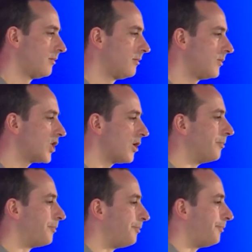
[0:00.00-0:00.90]
So
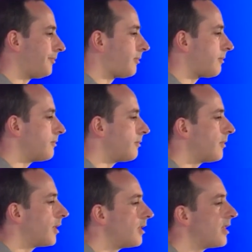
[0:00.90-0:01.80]

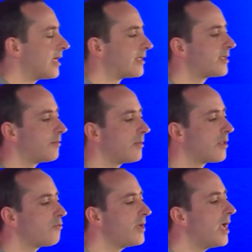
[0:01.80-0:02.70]
that's
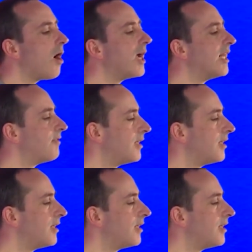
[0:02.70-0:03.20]
3 high-level